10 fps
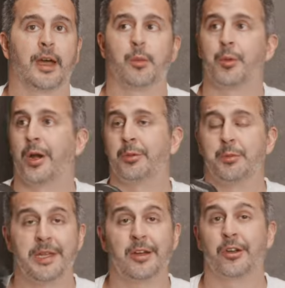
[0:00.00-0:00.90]
I'll probably
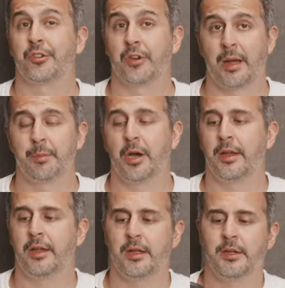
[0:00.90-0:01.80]
be on a
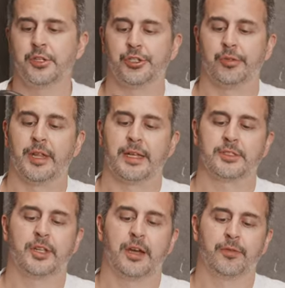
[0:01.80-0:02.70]
tripod shooting that
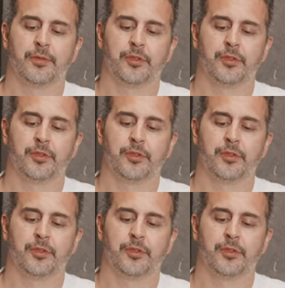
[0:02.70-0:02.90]
stuff.